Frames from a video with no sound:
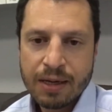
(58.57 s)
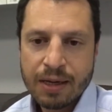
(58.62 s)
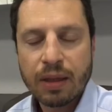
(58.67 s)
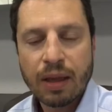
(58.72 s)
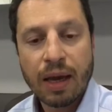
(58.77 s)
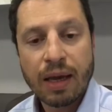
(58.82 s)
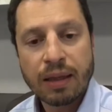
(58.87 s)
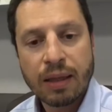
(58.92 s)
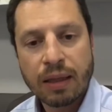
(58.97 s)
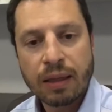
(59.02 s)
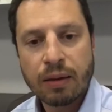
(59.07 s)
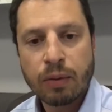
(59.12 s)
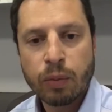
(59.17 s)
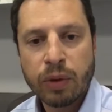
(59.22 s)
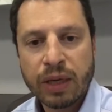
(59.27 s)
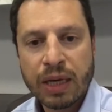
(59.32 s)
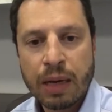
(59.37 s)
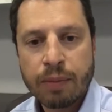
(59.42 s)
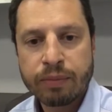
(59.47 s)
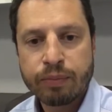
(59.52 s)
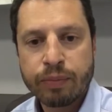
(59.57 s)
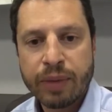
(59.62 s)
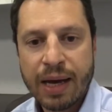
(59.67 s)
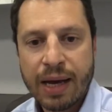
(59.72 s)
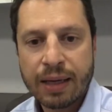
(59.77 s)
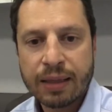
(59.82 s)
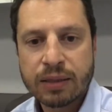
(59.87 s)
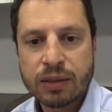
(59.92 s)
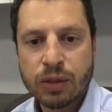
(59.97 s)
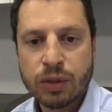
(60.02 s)
And then we come
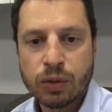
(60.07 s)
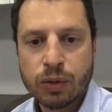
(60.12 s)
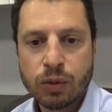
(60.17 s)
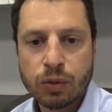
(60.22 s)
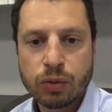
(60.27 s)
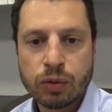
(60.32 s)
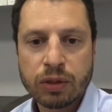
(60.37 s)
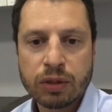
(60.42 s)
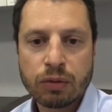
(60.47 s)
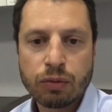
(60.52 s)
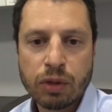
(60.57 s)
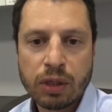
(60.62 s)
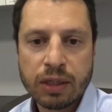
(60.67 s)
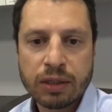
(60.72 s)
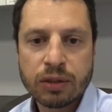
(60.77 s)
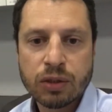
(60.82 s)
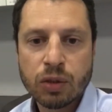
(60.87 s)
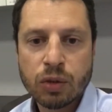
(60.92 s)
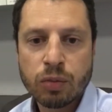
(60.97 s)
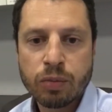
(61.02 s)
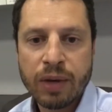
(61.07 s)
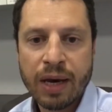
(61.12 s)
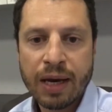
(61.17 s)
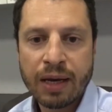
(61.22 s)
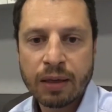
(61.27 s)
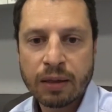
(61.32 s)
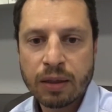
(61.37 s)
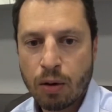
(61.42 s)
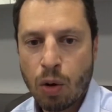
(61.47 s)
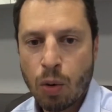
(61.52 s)
back to really two
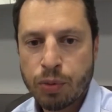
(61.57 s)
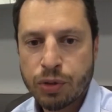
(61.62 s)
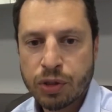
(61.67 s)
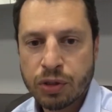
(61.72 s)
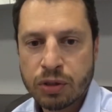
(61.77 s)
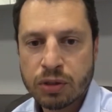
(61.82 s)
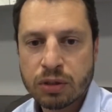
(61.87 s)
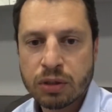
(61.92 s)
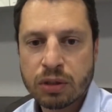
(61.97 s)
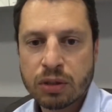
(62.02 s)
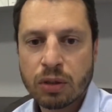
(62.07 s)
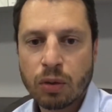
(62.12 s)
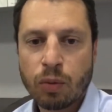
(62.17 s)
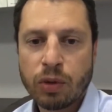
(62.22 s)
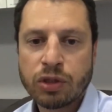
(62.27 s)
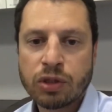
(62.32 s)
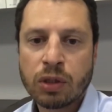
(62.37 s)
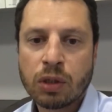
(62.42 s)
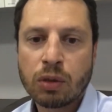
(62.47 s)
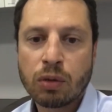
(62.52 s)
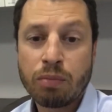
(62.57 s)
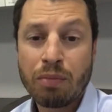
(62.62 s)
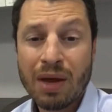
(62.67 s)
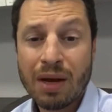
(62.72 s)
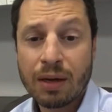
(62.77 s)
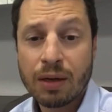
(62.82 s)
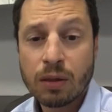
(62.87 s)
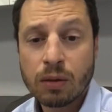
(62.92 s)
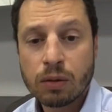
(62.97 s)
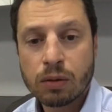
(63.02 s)
main options, which include
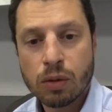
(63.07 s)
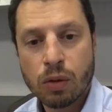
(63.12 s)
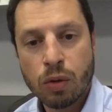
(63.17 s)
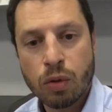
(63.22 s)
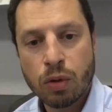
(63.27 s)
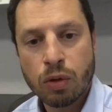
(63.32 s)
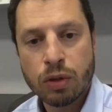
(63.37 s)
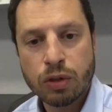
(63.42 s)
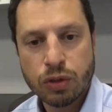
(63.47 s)
medical or